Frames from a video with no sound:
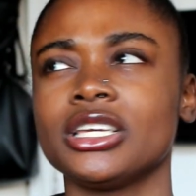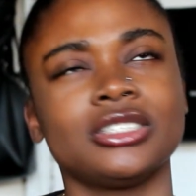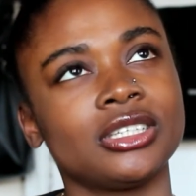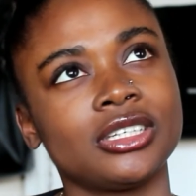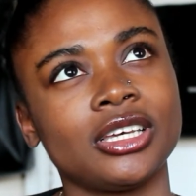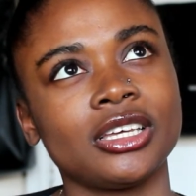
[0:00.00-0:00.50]
is
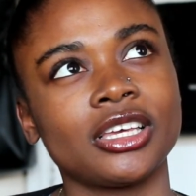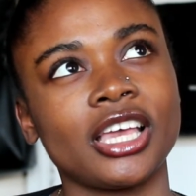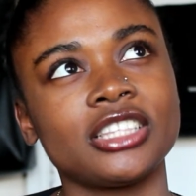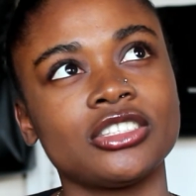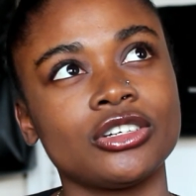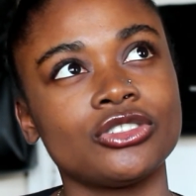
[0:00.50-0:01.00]
it
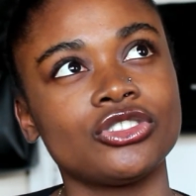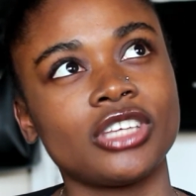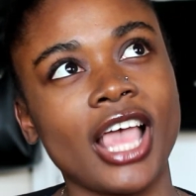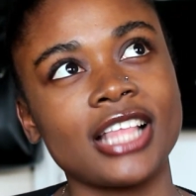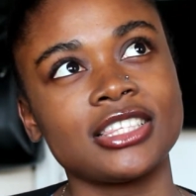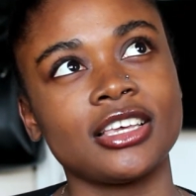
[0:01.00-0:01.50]

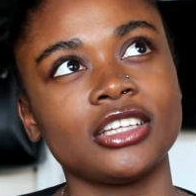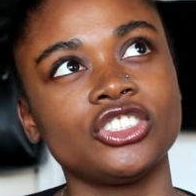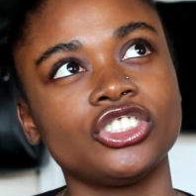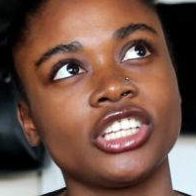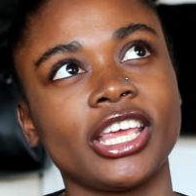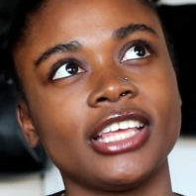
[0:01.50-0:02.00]

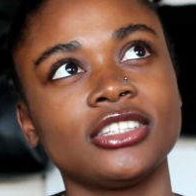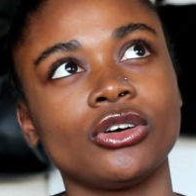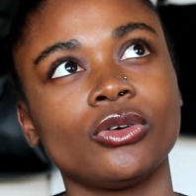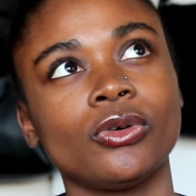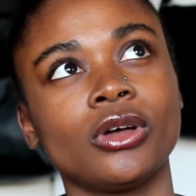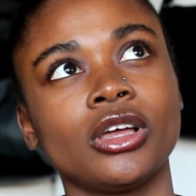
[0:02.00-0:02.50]

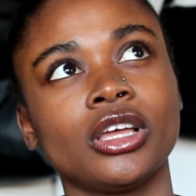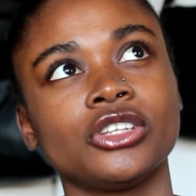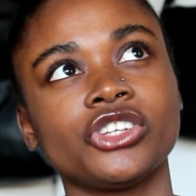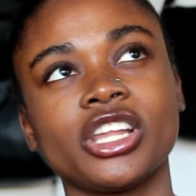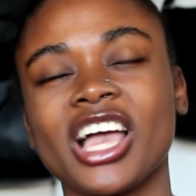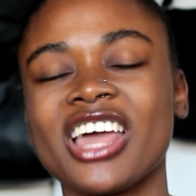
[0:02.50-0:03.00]
ketogenic,